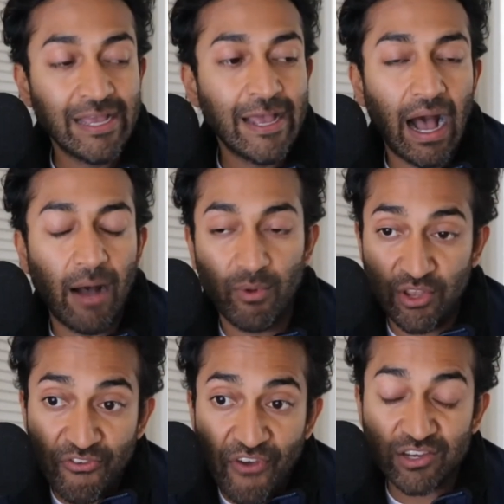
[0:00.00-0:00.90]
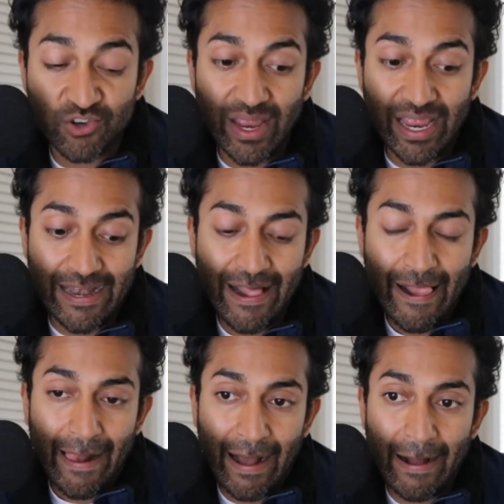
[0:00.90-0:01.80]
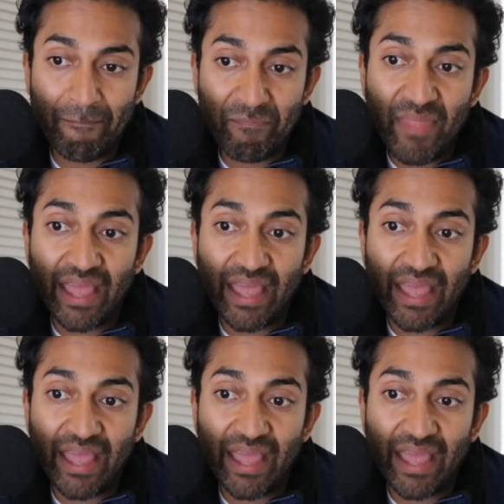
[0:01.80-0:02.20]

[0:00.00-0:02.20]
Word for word: Uh, when you factor in um, that